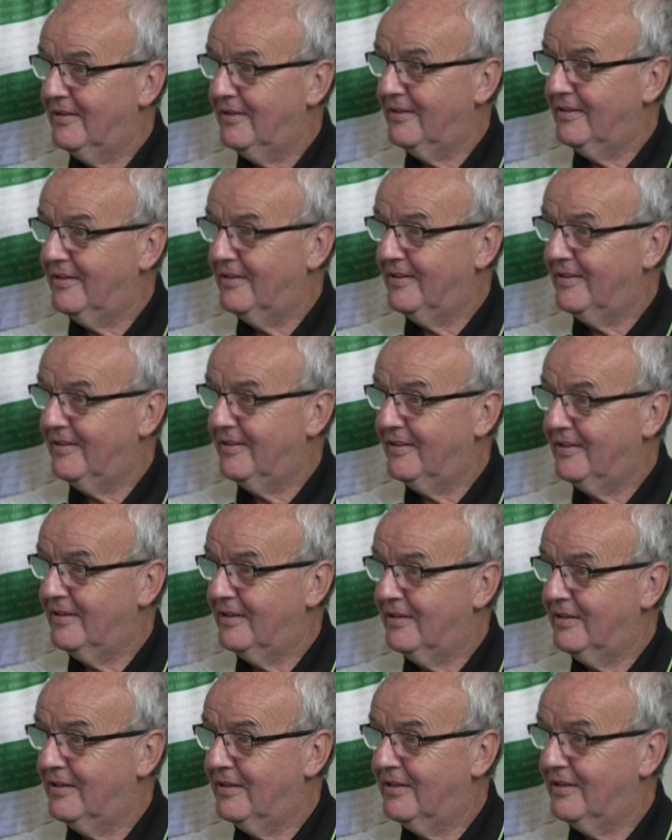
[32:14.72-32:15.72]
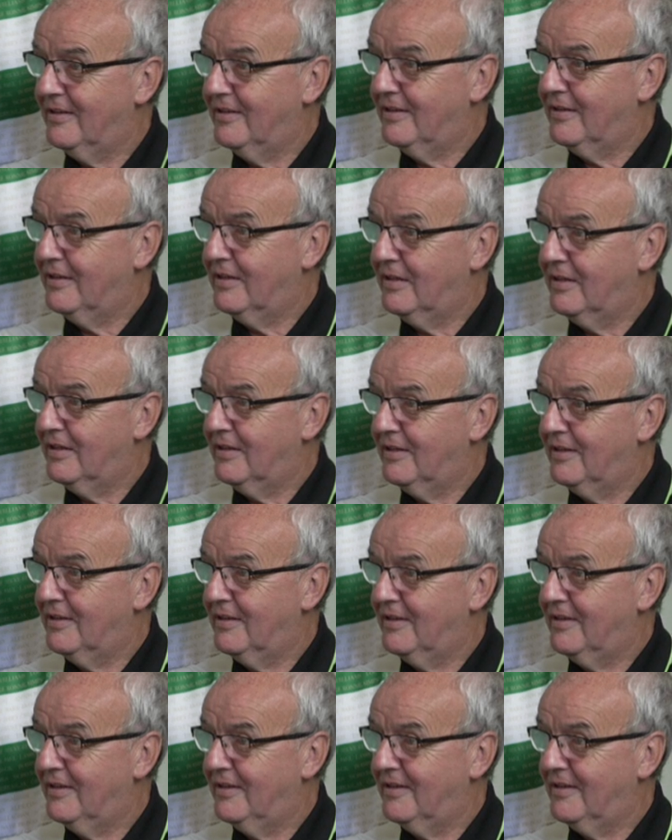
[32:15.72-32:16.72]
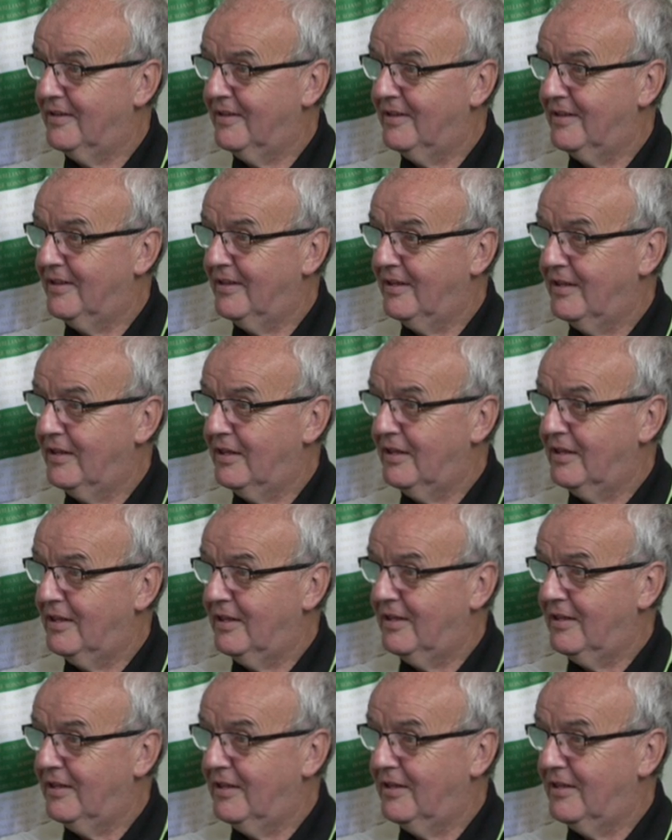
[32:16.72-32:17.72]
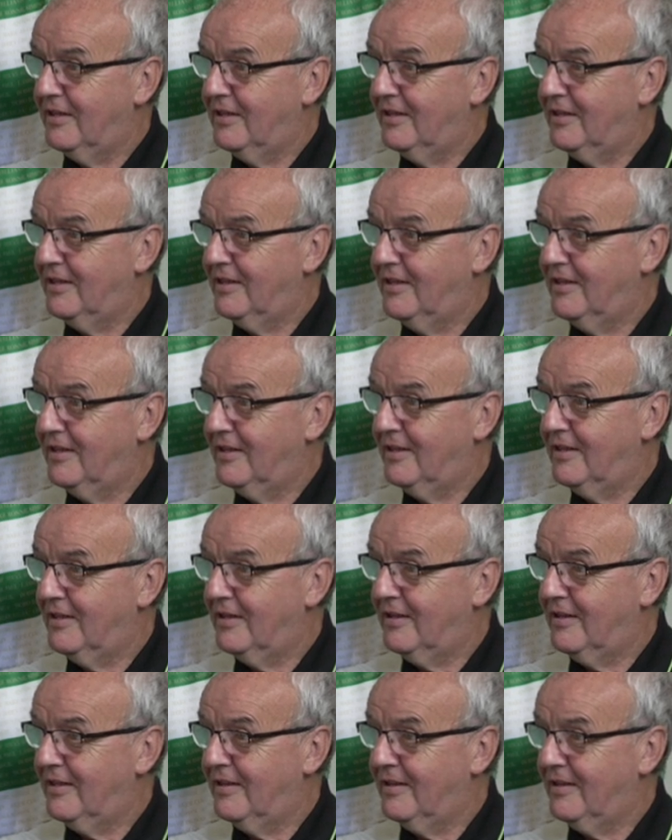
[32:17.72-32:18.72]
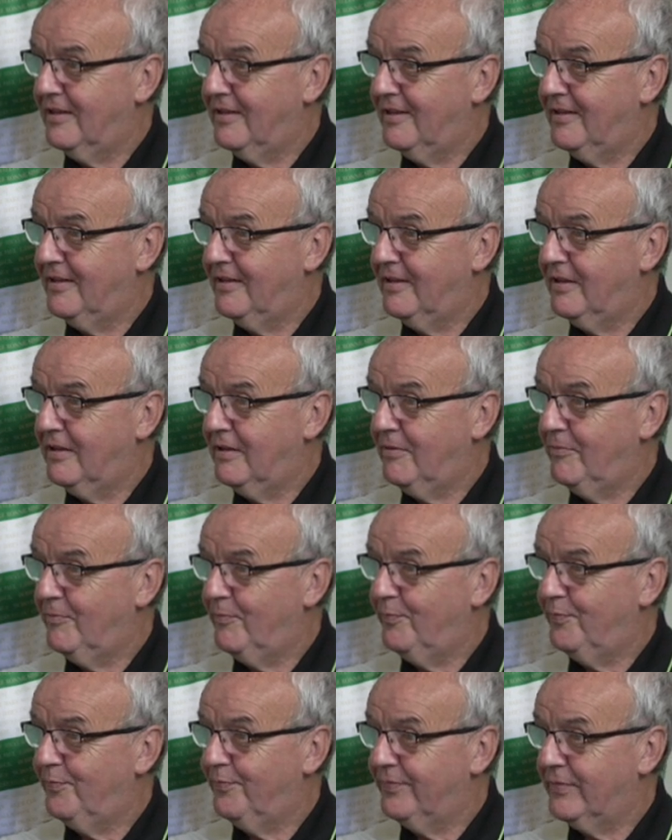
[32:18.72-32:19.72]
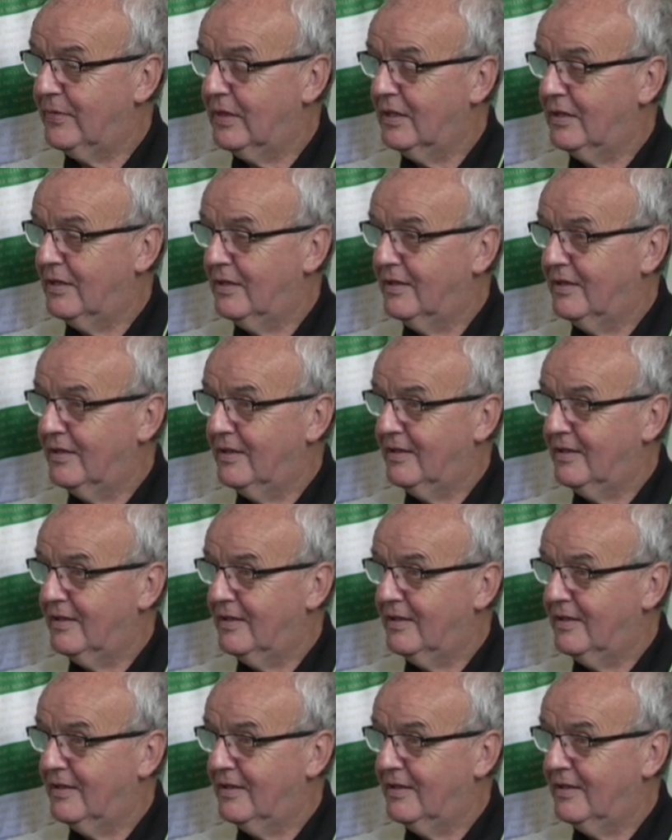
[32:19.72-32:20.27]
The person shown says nothing.